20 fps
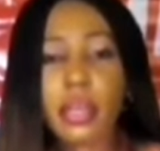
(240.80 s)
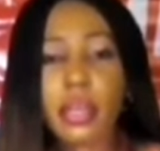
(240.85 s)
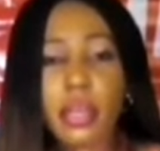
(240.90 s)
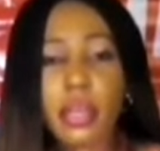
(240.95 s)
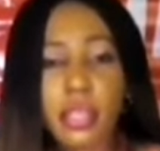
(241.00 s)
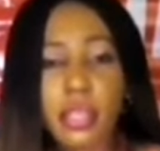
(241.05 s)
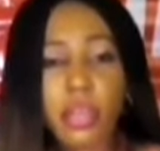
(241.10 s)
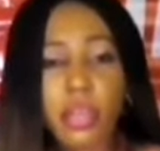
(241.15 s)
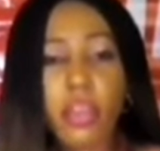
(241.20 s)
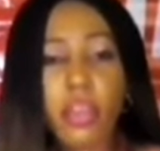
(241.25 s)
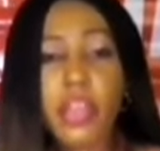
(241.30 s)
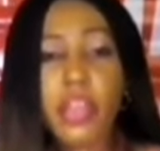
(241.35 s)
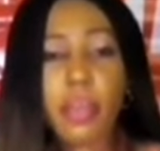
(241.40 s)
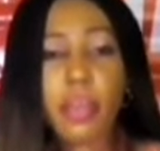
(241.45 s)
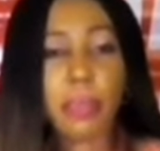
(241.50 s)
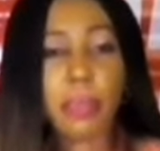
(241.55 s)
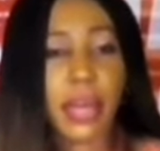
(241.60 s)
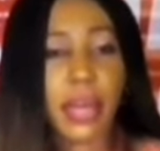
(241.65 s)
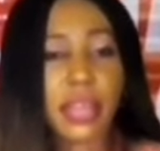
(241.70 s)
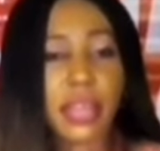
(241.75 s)
2nd year
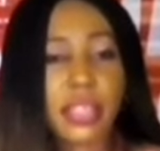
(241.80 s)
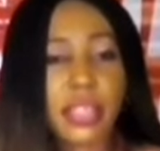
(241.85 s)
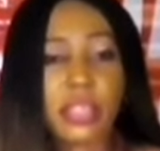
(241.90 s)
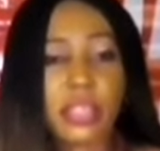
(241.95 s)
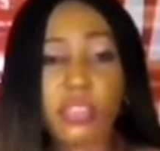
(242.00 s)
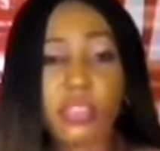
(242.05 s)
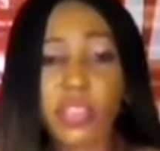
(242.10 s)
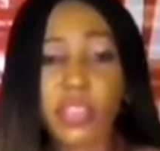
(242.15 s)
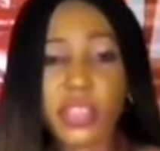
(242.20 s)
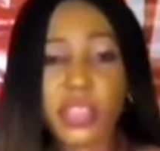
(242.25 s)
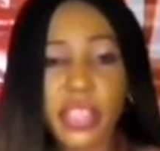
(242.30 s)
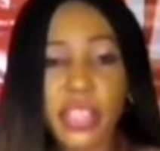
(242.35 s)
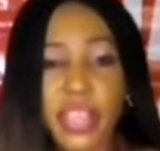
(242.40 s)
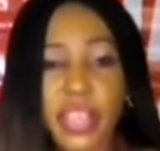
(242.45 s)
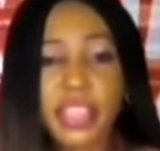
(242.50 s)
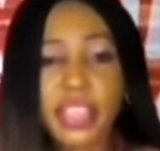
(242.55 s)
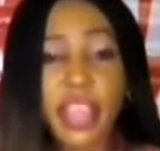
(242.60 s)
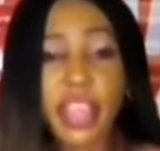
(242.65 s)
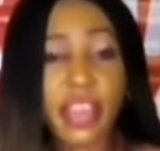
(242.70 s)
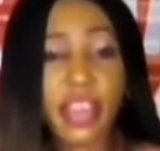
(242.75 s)
passed, never said
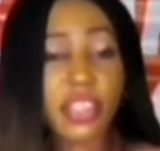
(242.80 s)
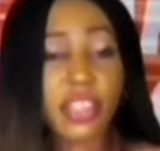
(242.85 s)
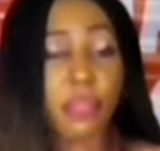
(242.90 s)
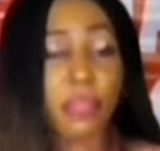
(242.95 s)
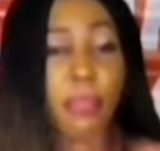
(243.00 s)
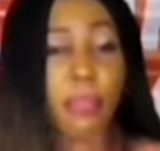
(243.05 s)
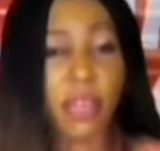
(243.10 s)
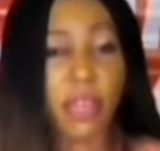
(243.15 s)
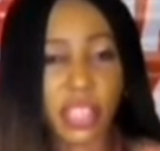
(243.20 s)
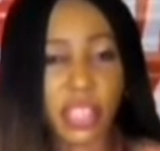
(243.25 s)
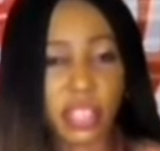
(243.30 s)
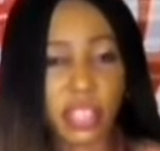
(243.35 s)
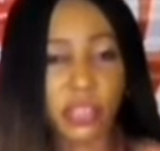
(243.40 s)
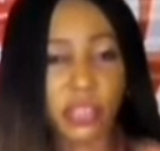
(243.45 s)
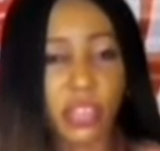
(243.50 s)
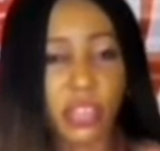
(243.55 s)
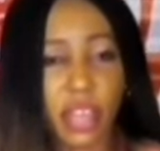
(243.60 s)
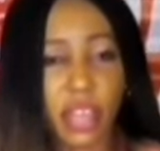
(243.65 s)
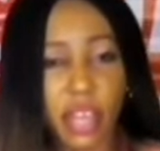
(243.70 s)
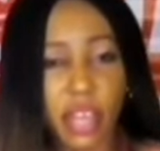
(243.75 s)
anything positive
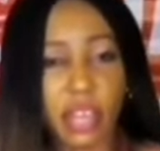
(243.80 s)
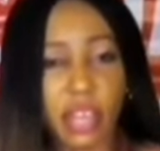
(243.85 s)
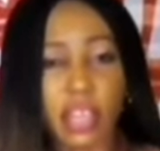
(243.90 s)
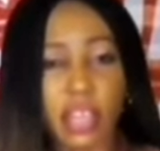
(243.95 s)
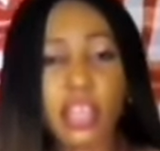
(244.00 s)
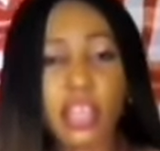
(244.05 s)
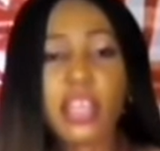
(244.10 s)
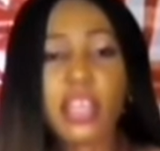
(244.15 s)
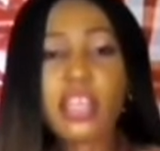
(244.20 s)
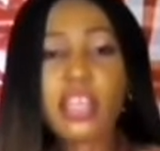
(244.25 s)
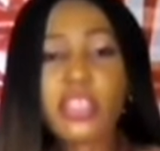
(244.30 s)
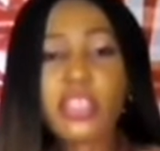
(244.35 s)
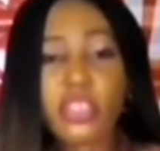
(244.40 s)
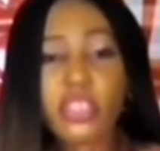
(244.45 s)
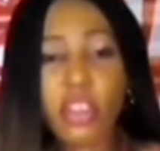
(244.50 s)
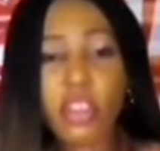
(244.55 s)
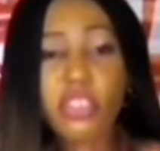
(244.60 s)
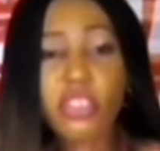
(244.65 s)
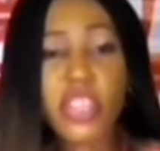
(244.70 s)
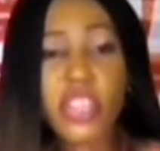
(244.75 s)
to her.
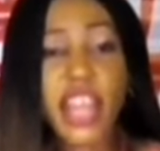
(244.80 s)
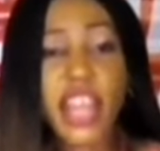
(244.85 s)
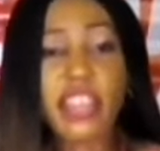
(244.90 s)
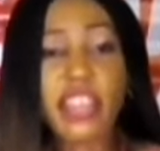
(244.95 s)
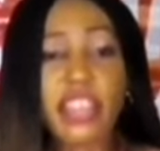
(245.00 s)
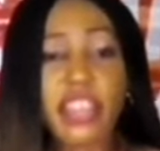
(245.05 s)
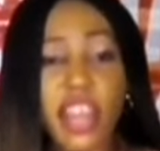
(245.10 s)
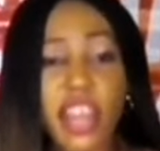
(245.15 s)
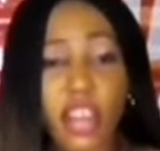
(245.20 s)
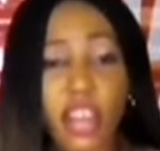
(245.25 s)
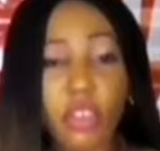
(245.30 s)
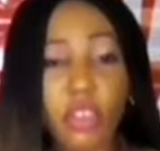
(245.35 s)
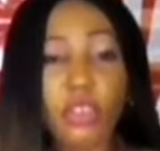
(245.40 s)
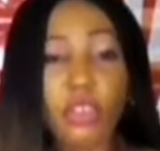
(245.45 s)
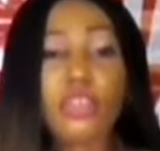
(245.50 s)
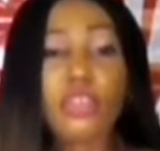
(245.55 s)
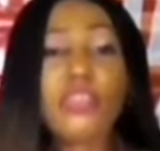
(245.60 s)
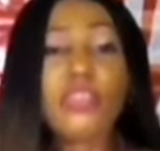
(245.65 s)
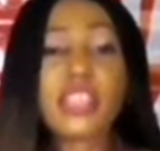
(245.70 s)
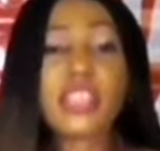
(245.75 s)
3rd year now,
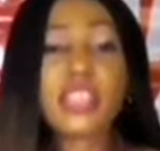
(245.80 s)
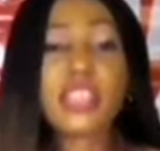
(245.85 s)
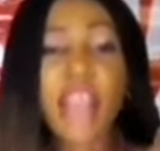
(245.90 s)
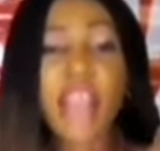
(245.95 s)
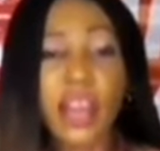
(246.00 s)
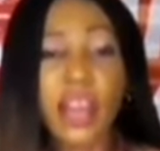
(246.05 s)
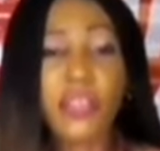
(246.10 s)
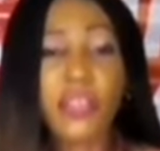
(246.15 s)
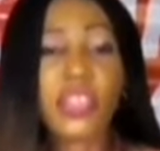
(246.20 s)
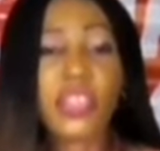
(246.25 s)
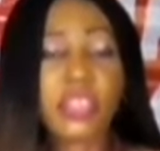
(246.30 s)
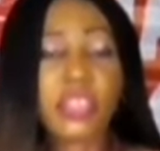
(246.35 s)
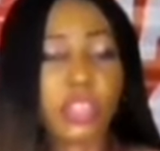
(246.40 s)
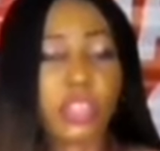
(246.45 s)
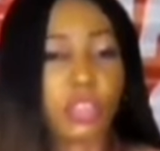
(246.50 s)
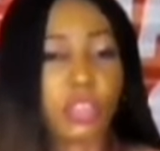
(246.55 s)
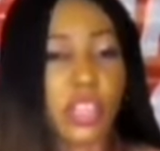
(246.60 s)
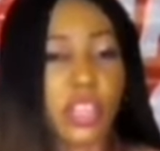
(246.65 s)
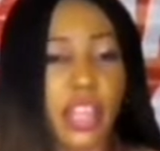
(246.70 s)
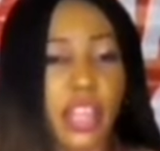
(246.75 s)
you still haven't
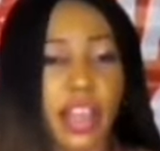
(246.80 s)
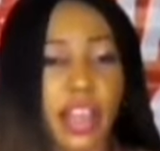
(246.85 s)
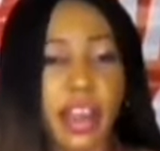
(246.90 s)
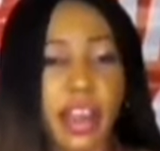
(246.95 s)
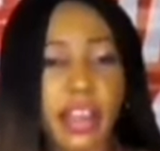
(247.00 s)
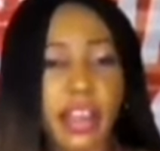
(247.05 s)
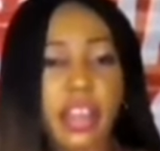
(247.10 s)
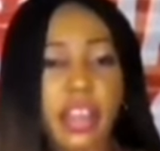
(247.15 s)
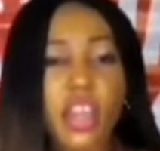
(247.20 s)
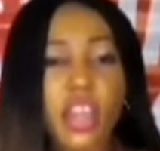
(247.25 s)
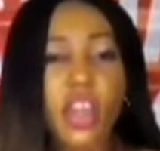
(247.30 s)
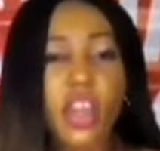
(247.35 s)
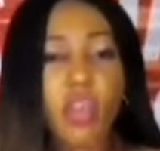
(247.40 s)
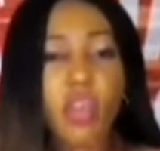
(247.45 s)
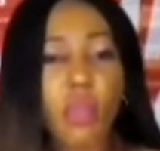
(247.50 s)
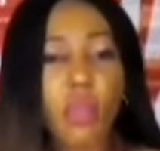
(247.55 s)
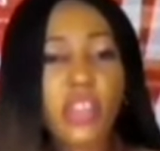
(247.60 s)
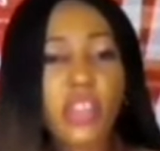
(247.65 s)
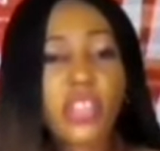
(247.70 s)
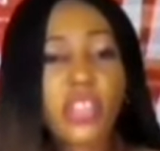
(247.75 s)
told her
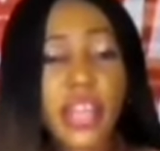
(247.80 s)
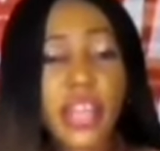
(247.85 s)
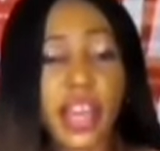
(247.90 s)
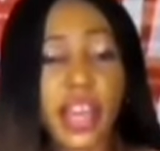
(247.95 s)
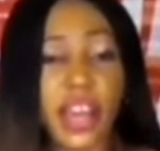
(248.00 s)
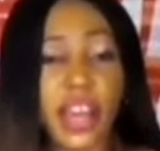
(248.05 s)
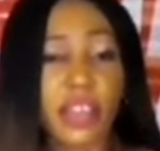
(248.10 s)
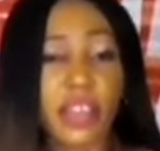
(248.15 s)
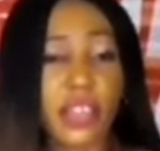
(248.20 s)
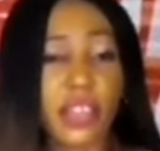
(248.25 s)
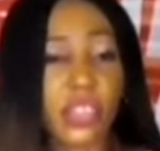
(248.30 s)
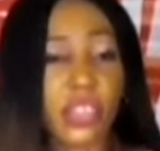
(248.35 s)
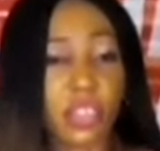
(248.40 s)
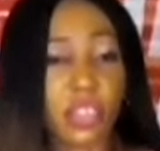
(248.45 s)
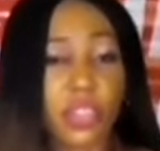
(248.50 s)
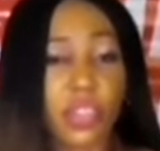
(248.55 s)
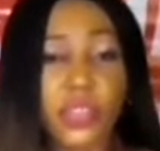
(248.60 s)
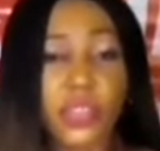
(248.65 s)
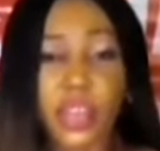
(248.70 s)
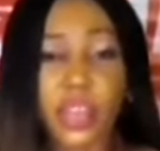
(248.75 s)
what you have is
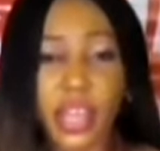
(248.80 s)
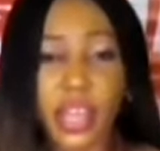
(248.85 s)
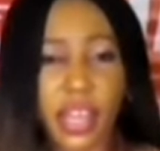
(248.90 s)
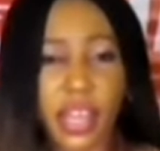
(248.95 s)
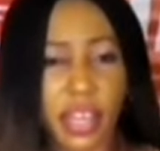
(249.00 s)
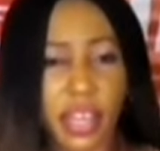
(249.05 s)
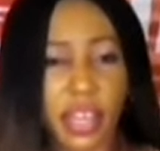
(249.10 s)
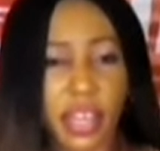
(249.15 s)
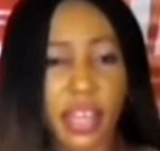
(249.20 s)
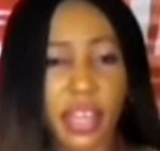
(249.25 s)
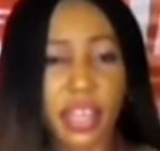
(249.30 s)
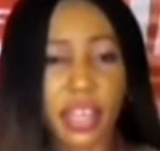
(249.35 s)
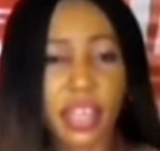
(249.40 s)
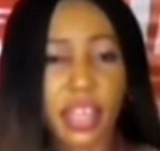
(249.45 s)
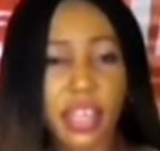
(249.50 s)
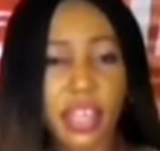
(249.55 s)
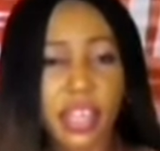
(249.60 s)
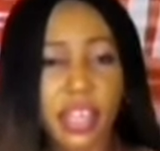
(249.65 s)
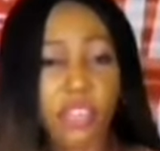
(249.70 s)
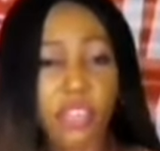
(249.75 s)
talk for her.
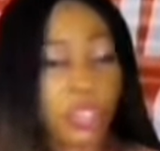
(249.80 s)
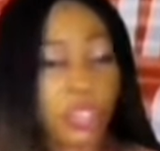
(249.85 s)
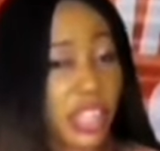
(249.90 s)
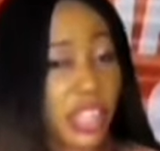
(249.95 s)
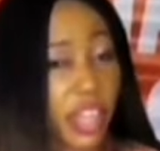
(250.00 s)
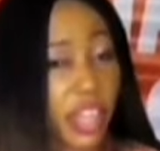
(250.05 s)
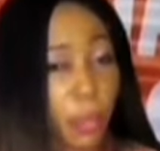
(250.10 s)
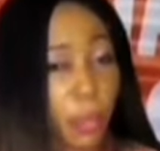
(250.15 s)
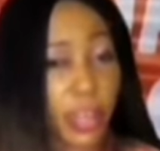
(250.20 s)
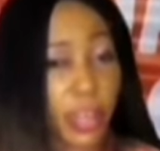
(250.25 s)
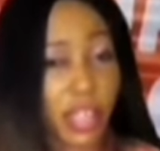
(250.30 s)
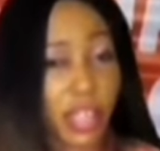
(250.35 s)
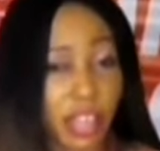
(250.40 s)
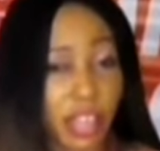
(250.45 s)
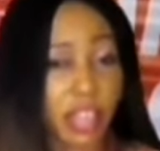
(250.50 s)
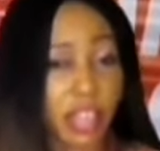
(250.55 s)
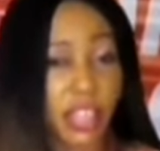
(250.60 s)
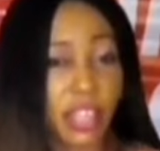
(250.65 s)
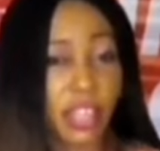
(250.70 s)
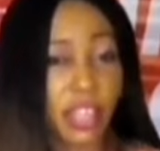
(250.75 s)
You're still keeping her.